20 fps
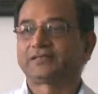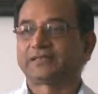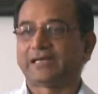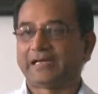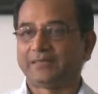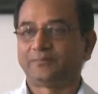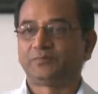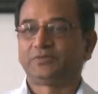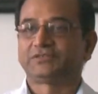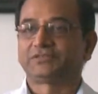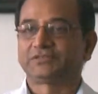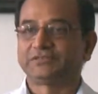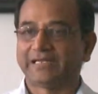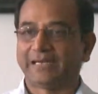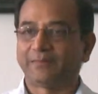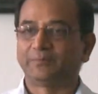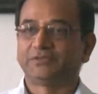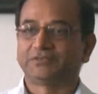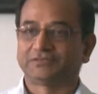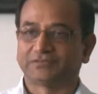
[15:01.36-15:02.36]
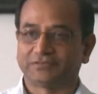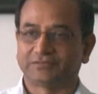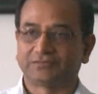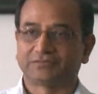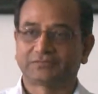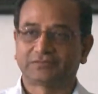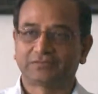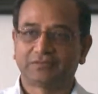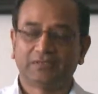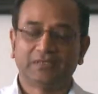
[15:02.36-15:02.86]
time in three
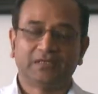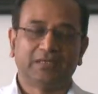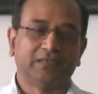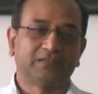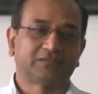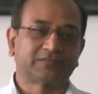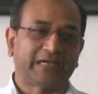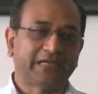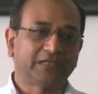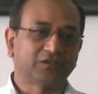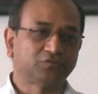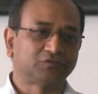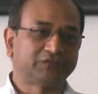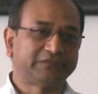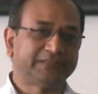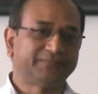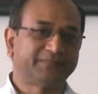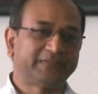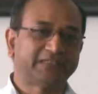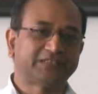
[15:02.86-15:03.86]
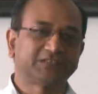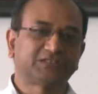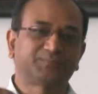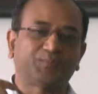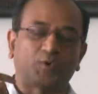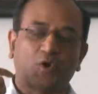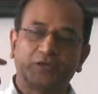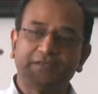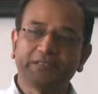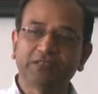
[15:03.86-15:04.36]
dimensions and trying to see if they're
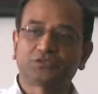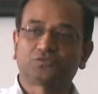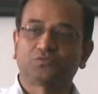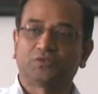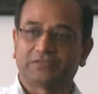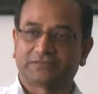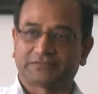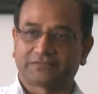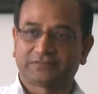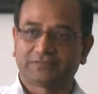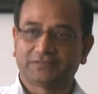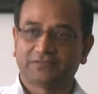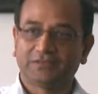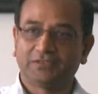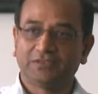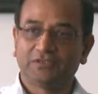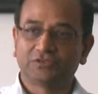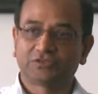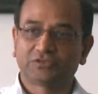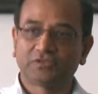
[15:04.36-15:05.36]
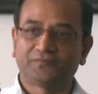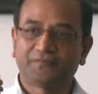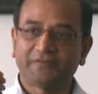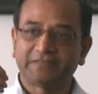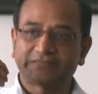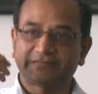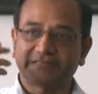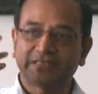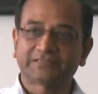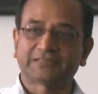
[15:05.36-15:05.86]
responding to us. So if we
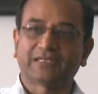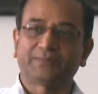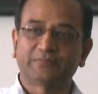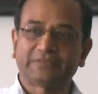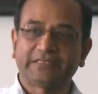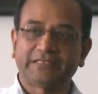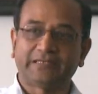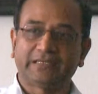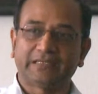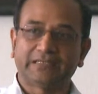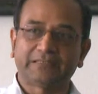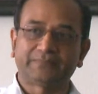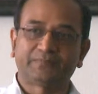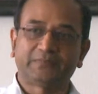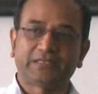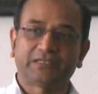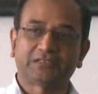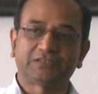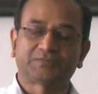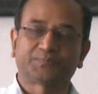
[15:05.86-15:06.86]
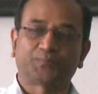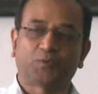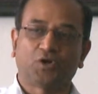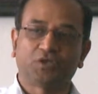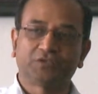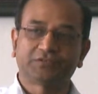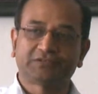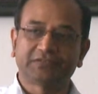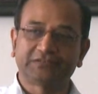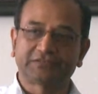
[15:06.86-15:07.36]
say something and if their
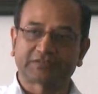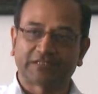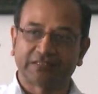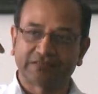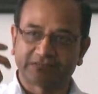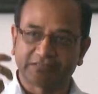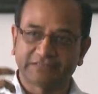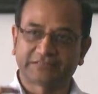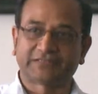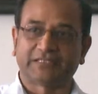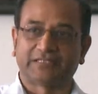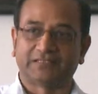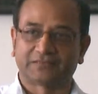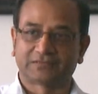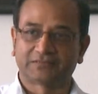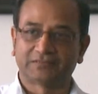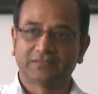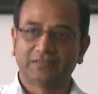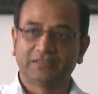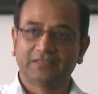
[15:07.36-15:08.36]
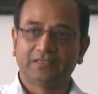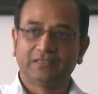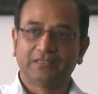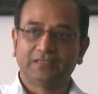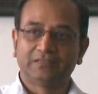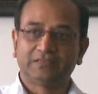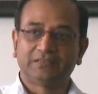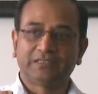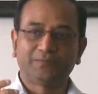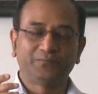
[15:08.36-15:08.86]
response is consistent,
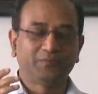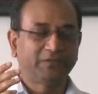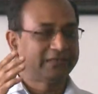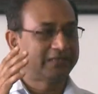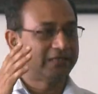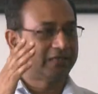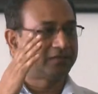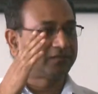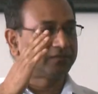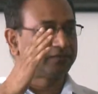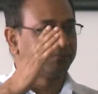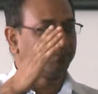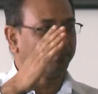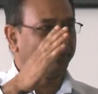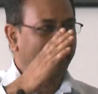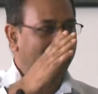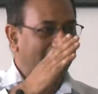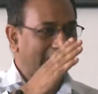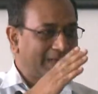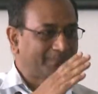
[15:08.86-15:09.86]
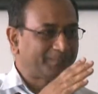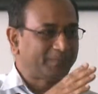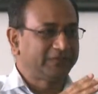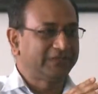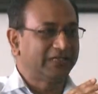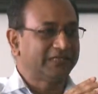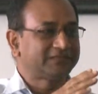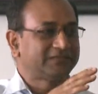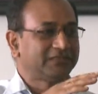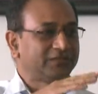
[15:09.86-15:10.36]
then we can map
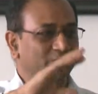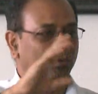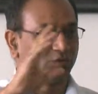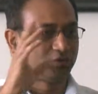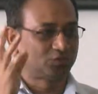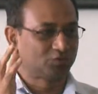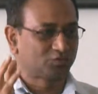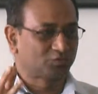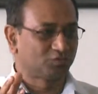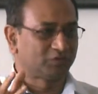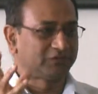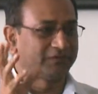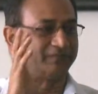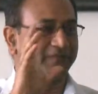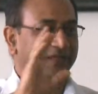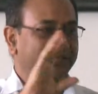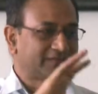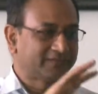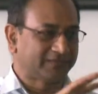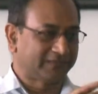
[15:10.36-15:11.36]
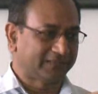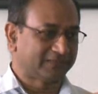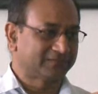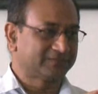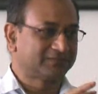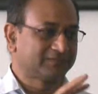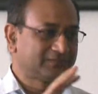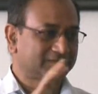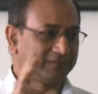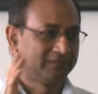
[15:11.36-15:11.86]
yes and no to two different
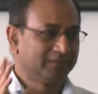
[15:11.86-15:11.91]
things